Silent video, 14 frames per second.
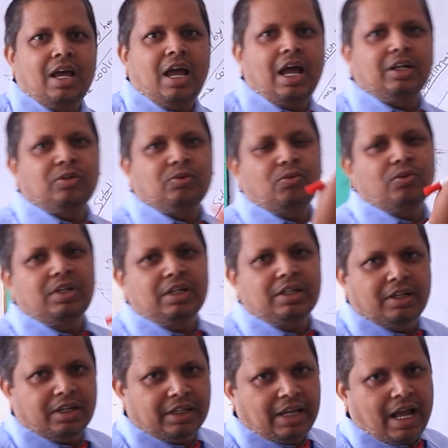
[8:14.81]
and cooling
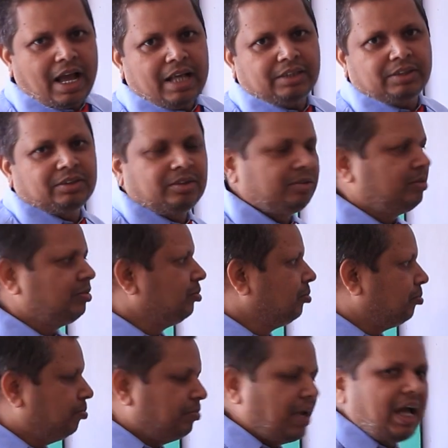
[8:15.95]
the gas
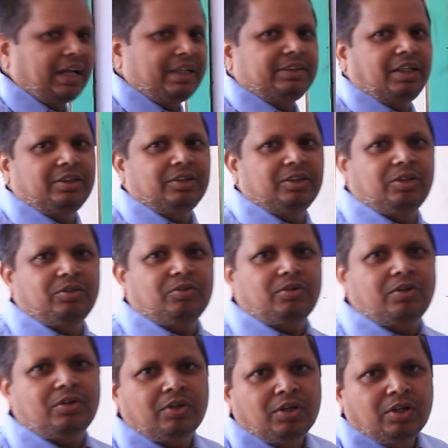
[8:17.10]
back change
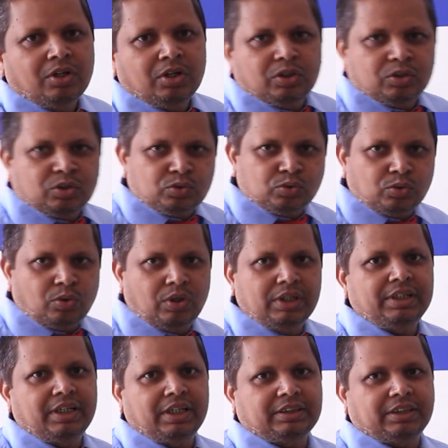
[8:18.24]
into
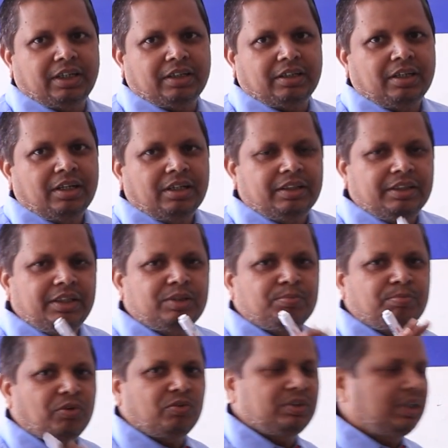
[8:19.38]
solid state. This
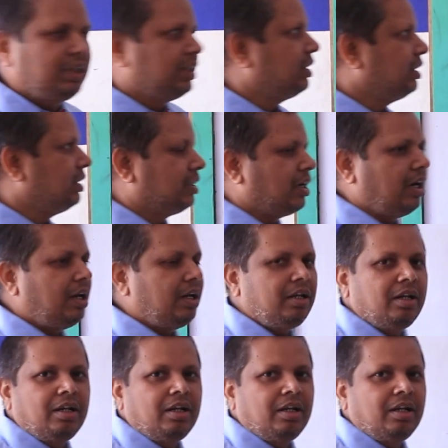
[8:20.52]
process is called